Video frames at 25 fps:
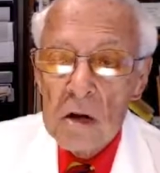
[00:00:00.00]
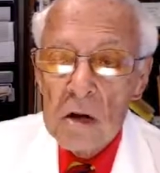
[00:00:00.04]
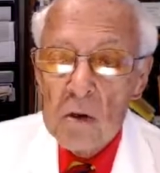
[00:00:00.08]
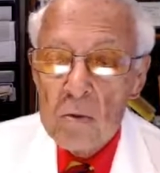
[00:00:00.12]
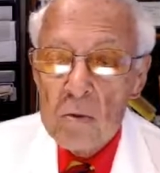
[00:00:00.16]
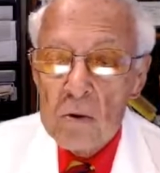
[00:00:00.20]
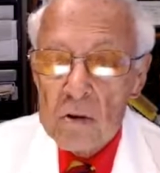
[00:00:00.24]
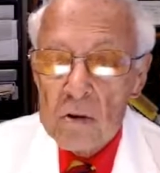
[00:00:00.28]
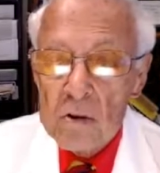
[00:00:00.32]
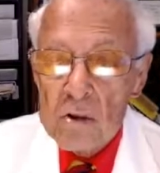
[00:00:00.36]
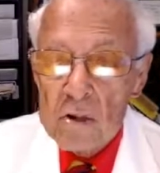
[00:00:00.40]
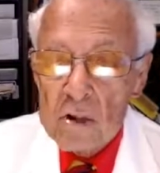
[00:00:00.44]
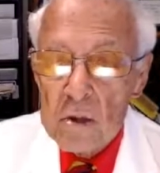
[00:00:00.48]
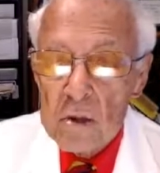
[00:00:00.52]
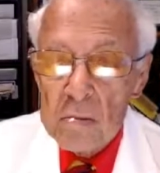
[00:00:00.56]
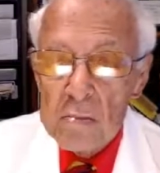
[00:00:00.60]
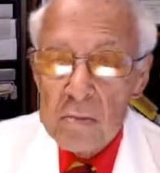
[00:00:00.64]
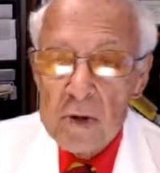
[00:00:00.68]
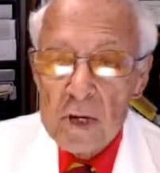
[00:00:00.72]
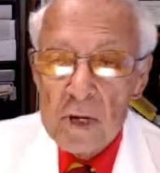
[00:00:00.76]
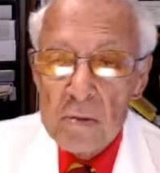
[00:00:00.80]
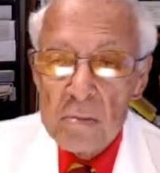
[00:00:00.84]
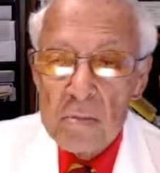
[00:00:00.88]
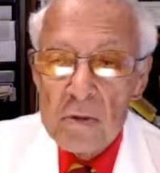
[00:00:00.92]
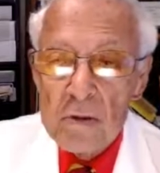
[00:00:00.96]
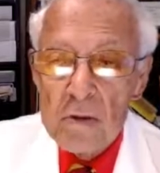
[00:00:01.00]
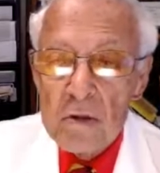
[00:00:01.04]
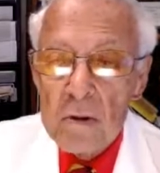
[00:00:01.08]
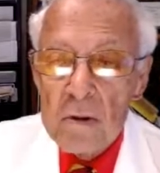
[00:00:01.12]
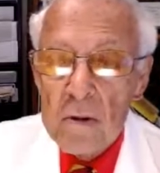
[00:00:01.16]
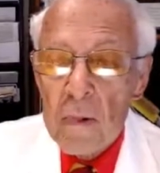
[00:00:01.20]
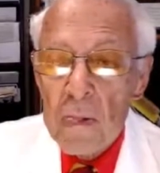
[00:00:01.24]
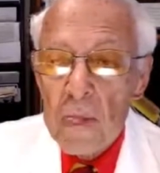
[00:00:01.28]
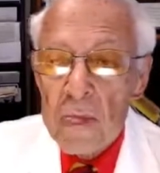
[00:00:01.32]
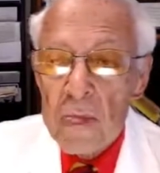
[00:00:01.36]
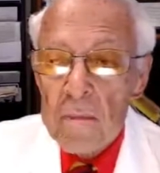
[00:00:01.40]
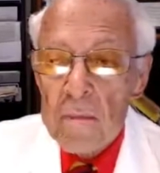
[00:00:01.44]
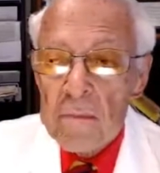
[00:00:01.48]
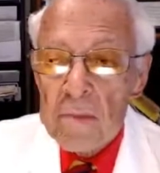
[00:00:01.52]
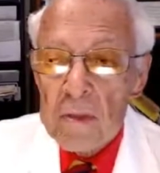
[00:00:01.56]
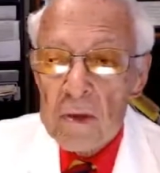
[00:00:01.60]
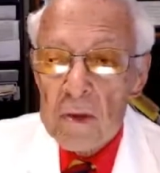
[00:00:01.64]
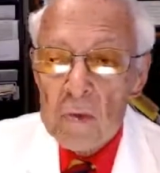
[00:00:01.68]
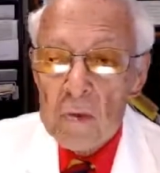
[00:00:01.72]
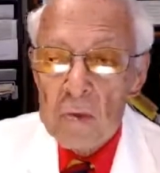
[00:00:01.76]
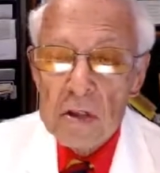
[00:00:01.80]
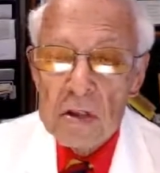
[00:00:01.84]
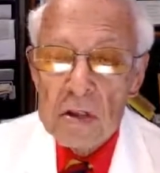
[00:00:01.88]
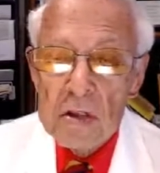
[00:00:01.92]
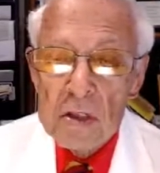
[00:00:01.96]
With some people,
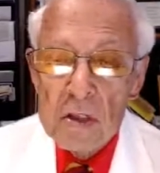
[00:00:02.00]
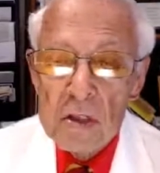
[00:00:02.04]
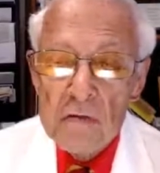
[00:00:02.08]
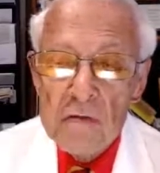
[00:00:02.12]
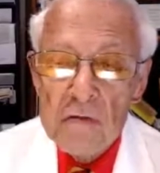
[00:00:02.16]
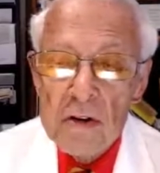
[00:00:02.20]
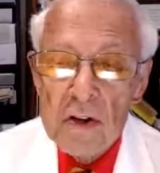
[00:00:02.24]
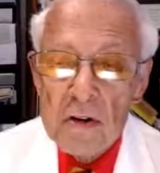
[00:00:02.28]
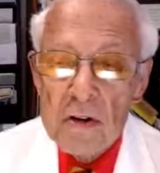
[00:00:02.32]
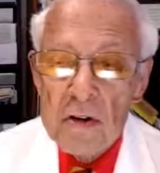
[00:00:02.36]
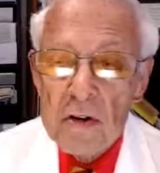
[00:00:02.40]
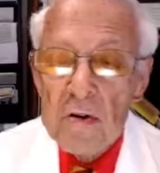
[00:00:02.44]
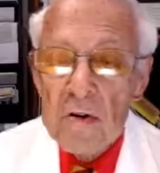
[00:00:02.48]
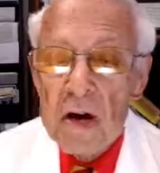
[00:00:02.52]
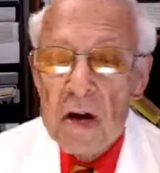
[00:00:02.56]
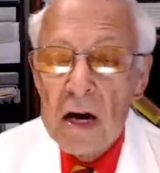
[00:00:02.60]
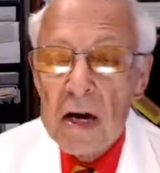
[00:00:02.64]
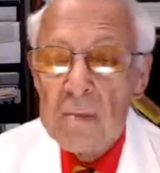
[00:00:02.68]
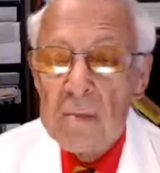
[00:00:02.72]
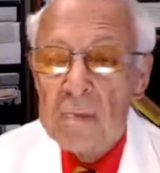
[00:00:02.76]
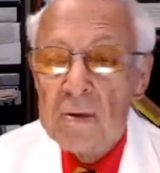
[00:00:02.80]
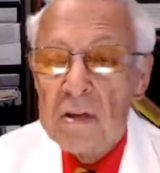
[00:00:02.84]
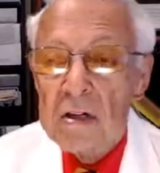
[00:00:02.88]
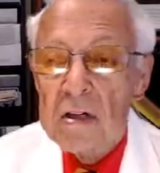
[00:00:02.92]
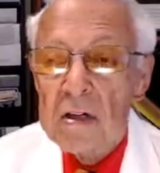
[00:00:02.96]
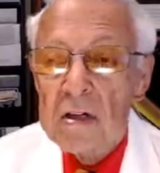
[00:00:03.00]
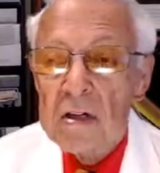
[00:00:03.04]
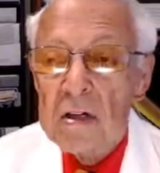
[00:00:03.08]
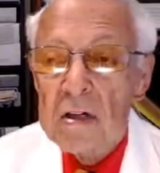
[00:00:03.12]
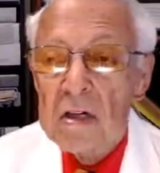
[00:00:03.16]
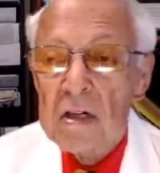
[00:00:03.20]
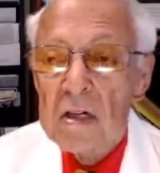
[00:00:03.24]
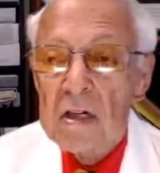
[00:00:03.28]
we see very rapid,